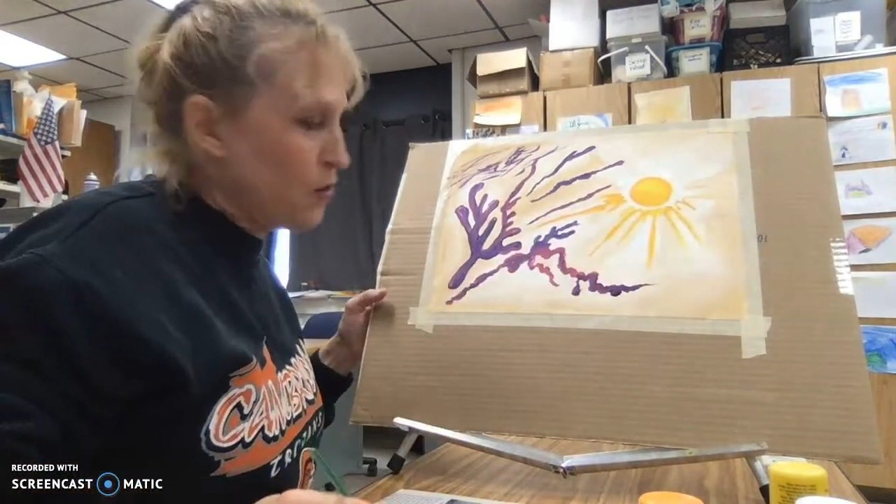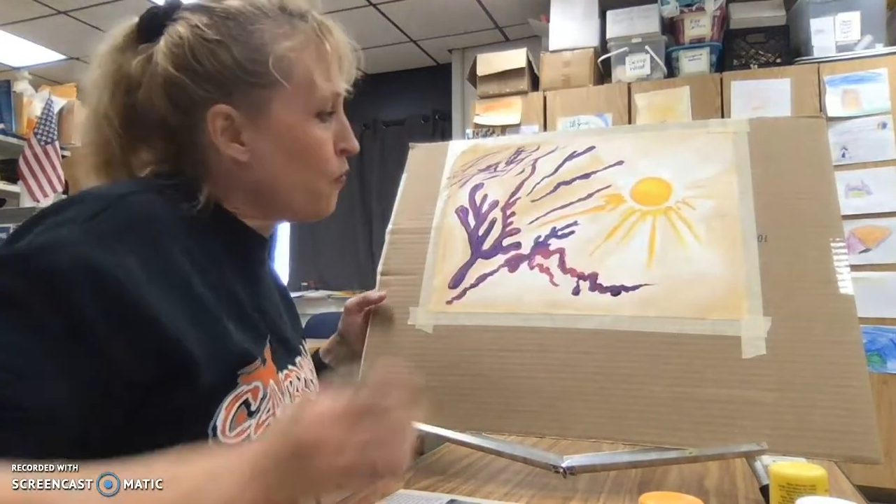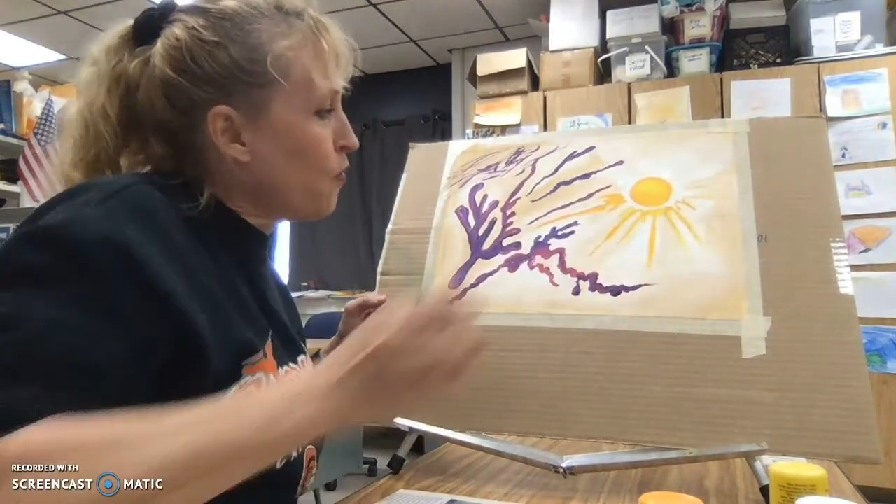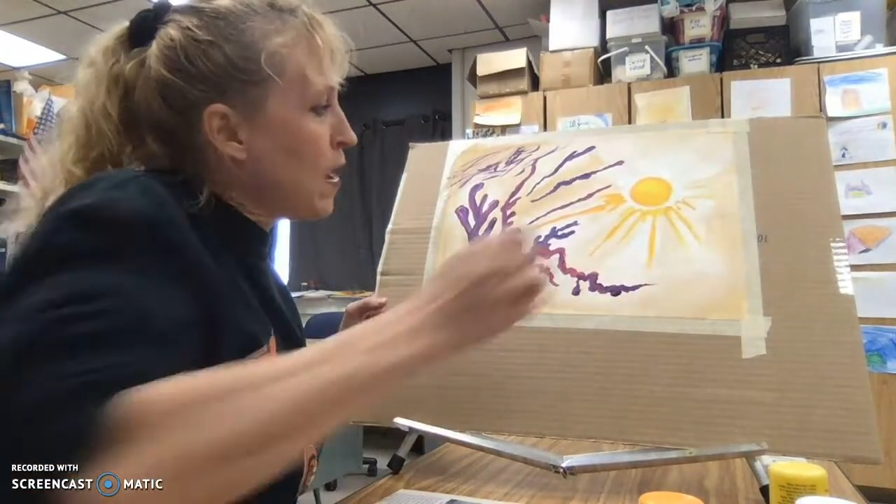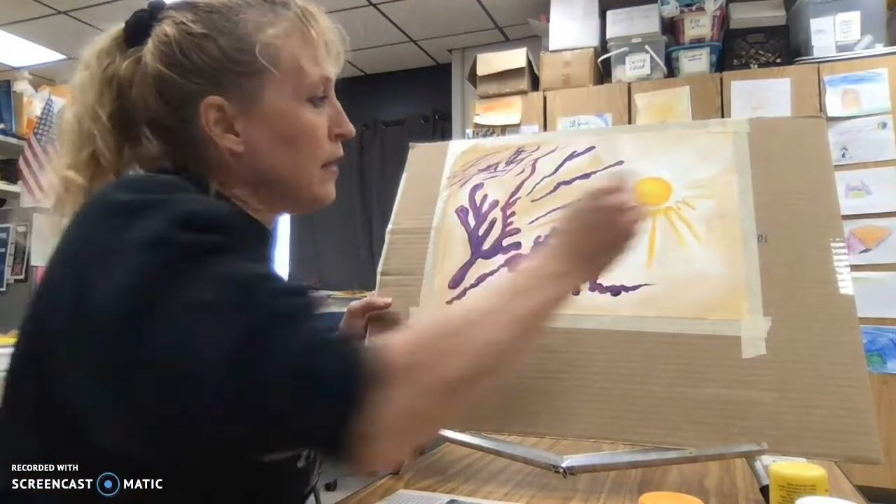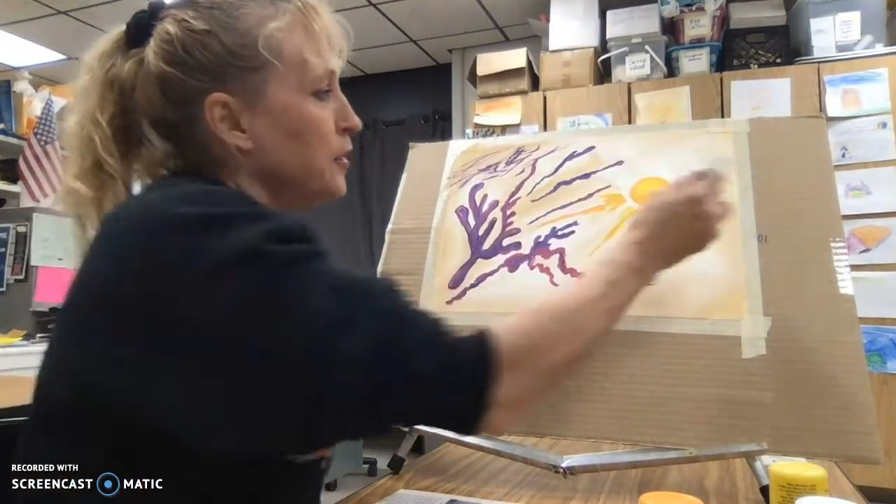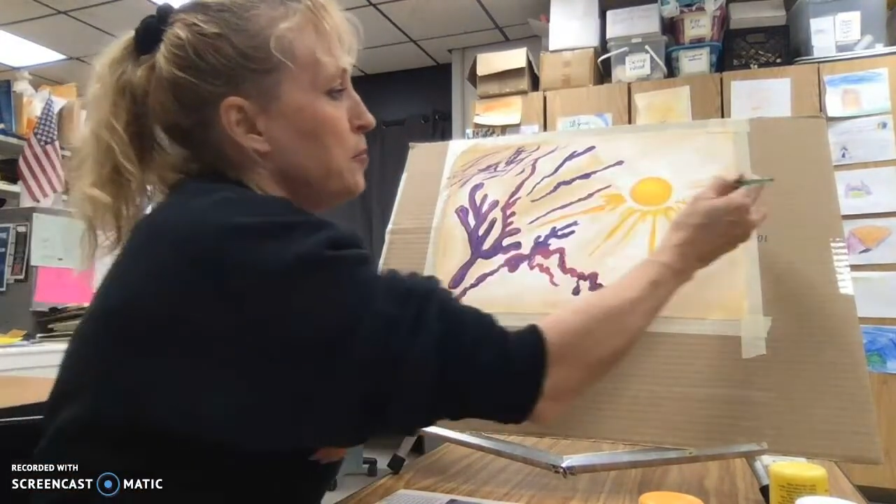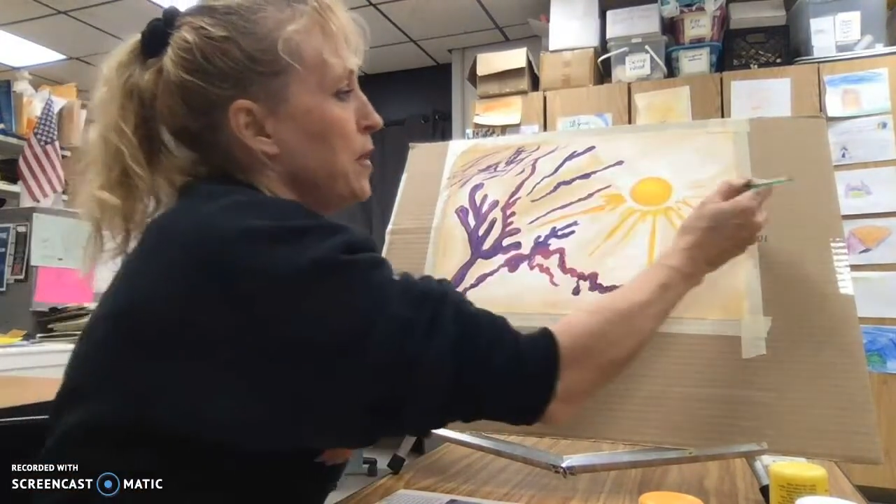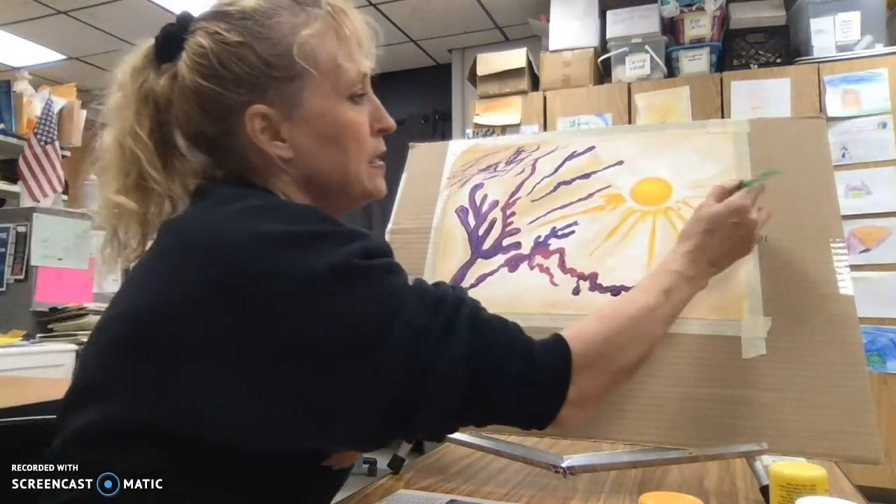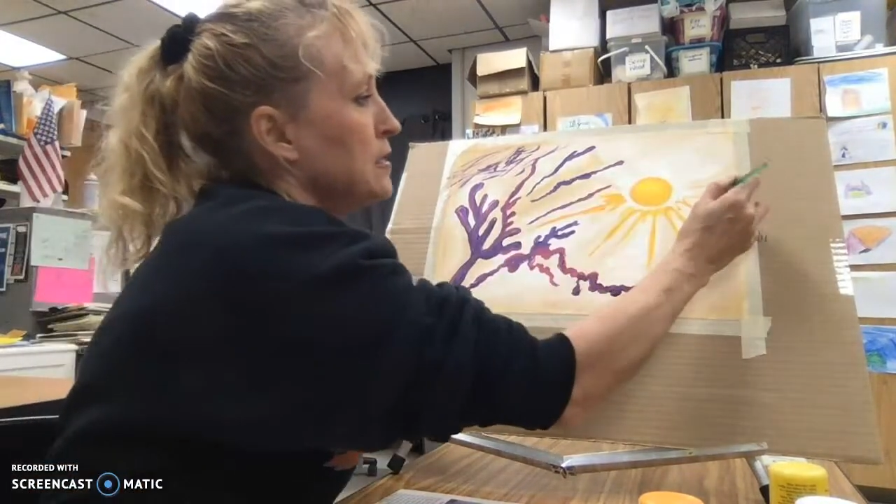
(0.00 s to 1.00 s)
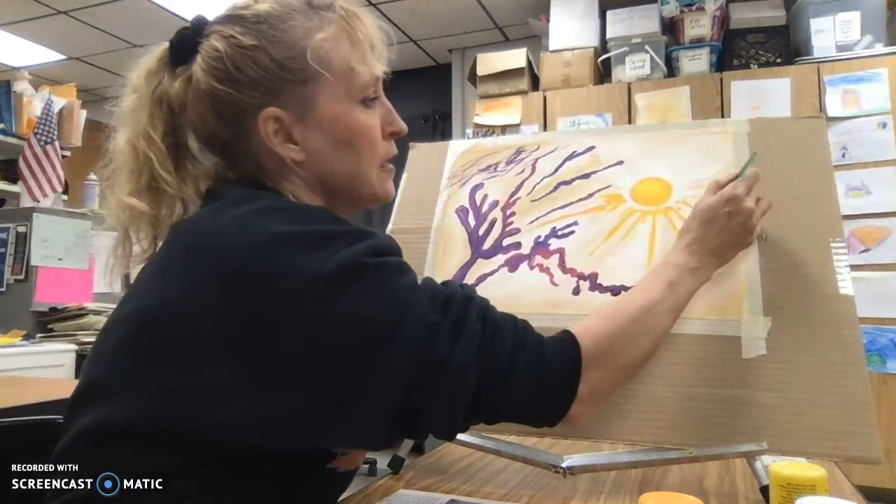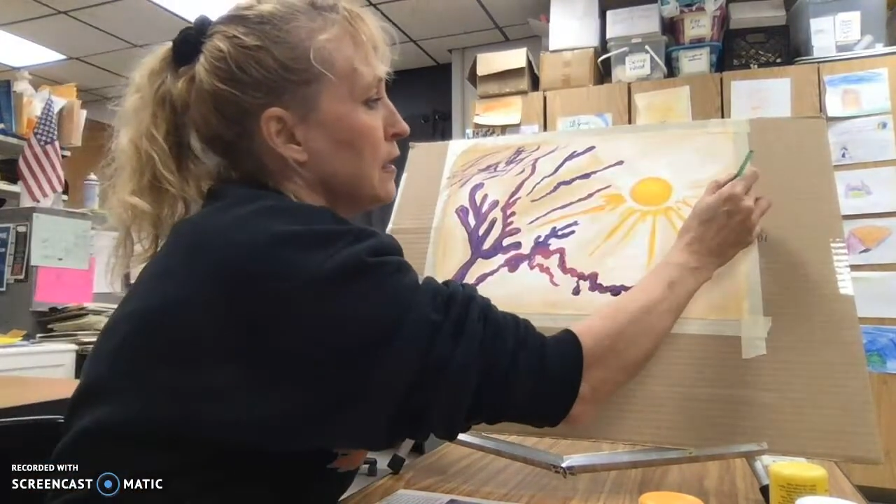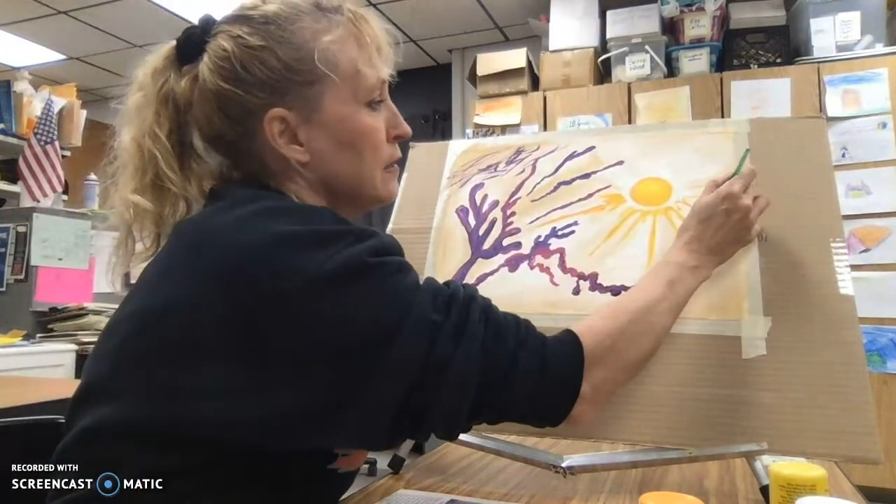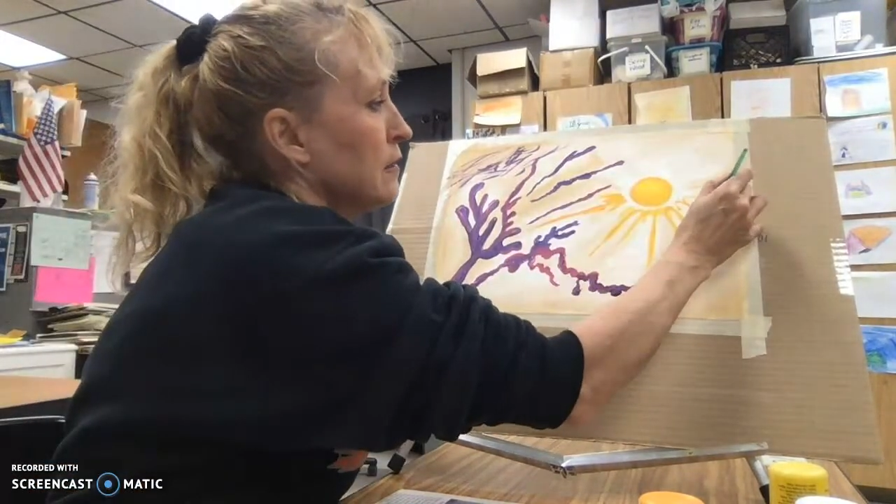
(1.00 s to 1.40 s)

while you're painting